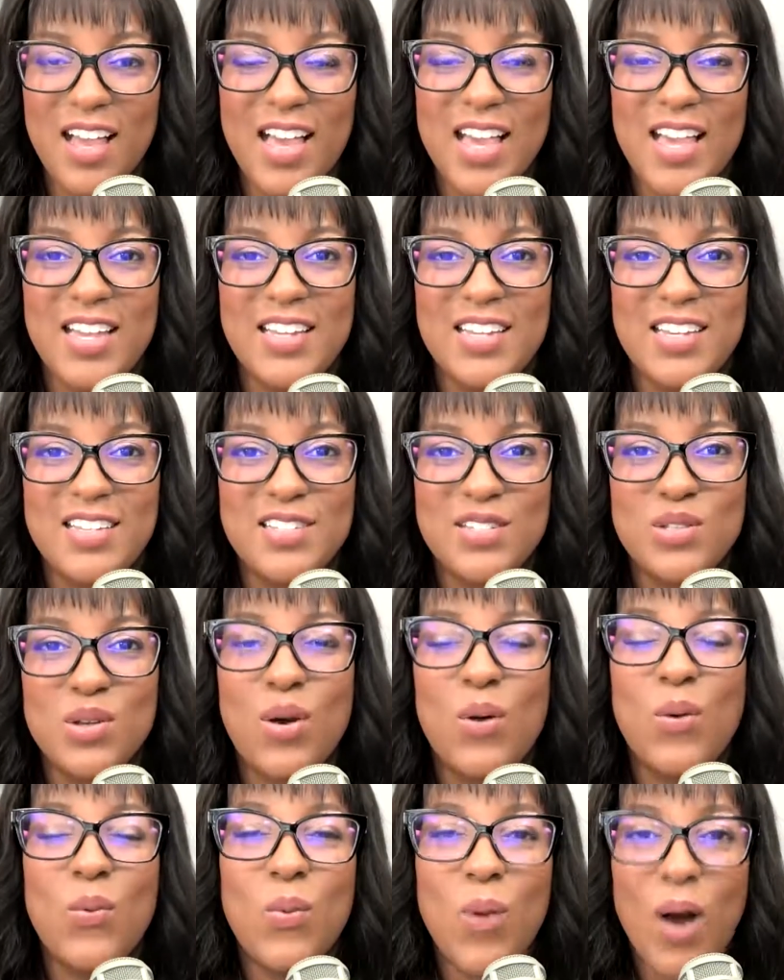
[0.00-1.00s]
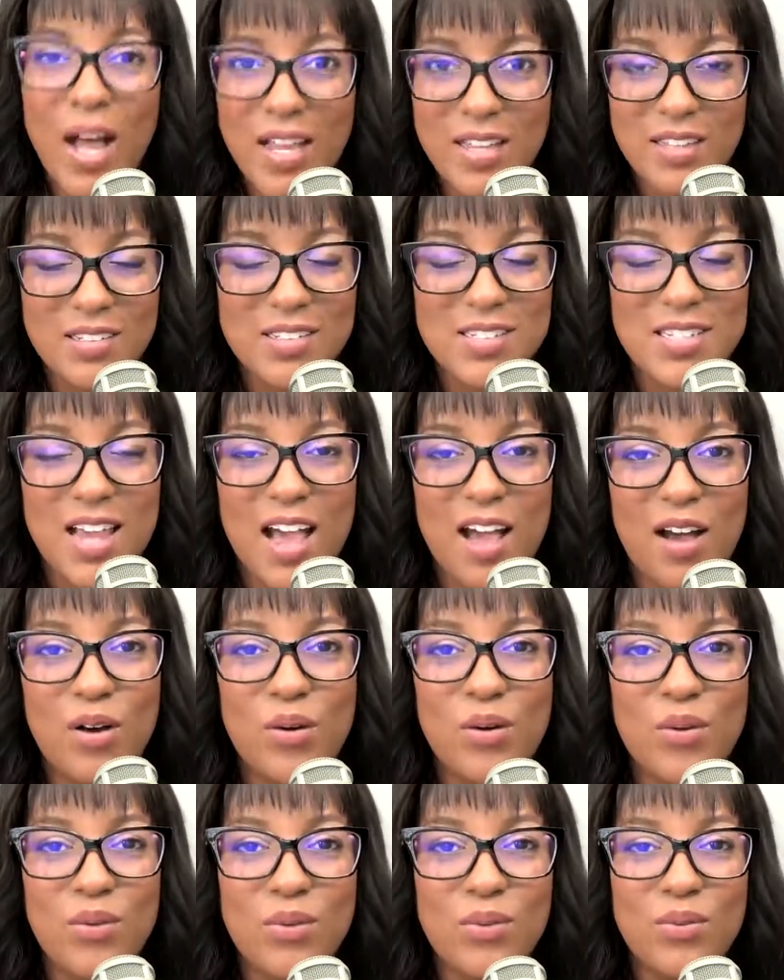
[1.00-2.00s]
It is wild
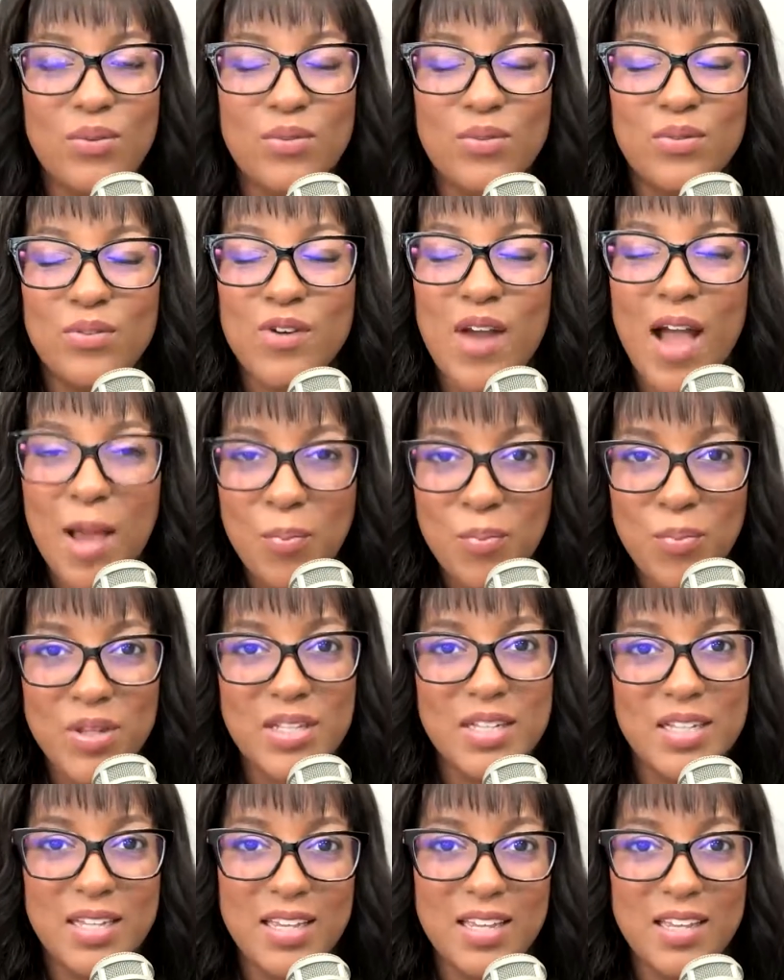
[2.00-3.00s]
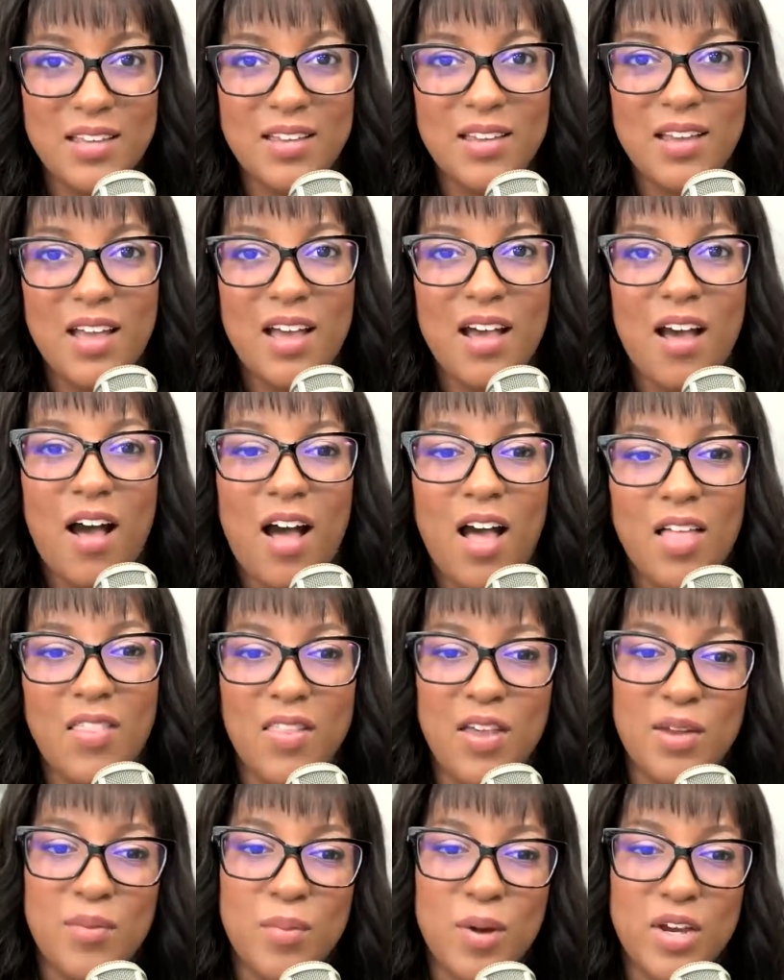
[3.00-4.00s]
how rapidly
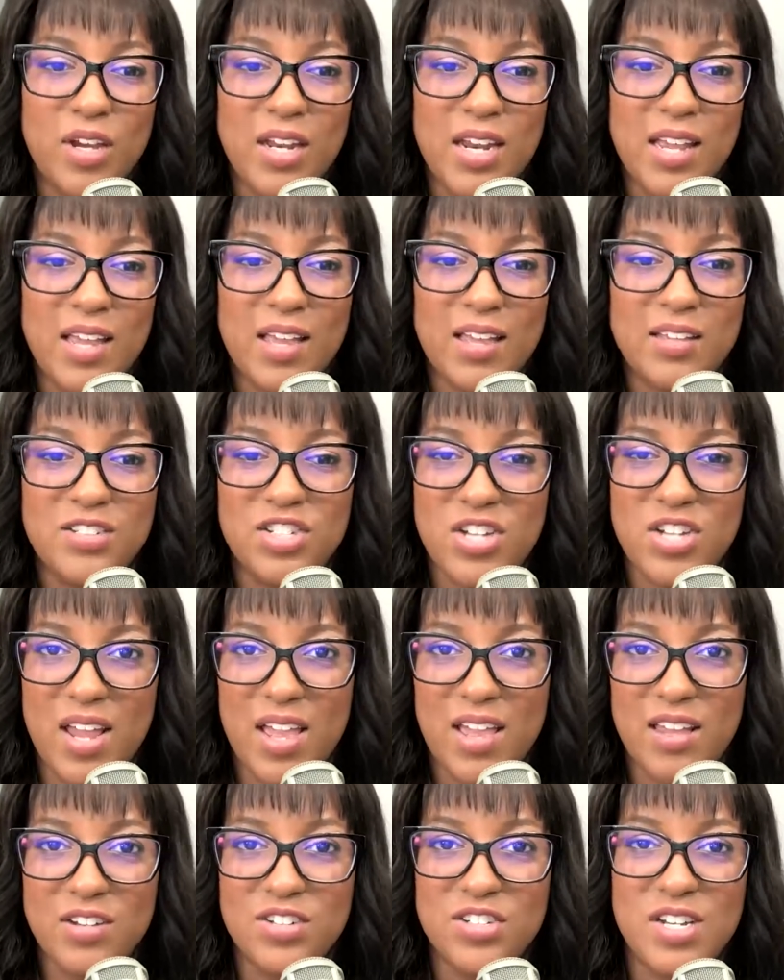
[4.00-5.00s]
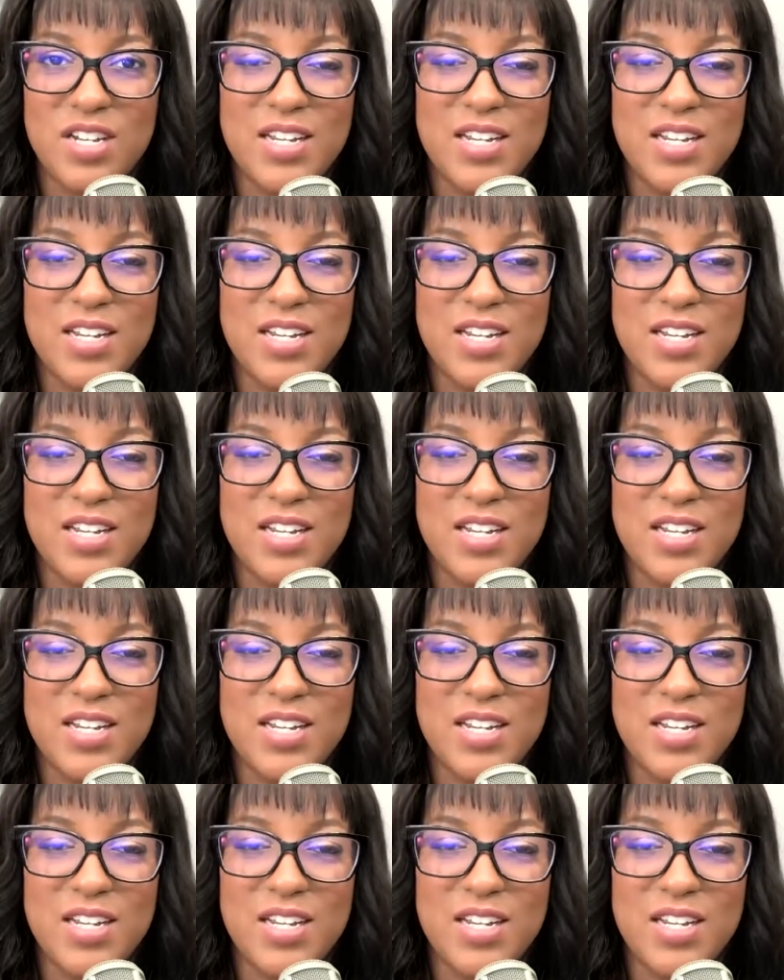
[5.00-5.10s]
online marketing has changed.